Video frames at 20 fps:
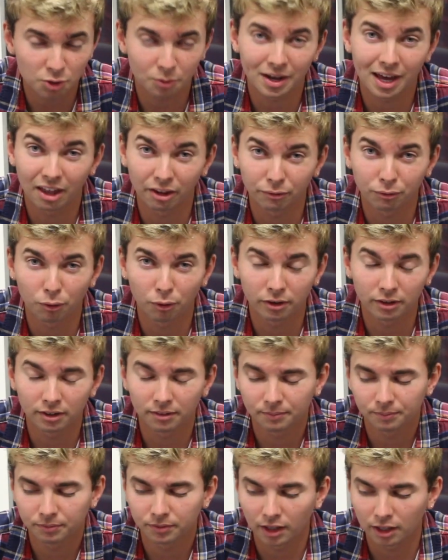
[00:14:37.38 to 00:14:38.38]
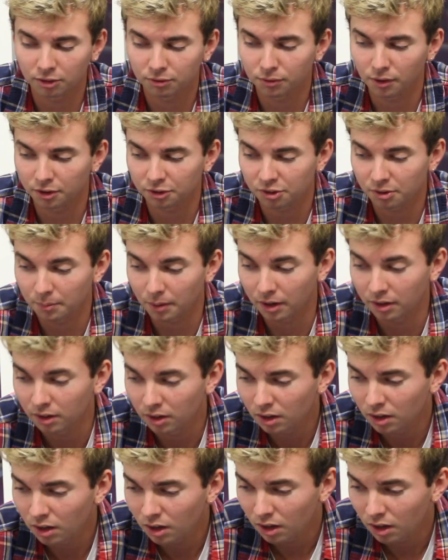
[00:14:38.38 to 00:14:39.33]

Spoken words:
So California, that's close enough.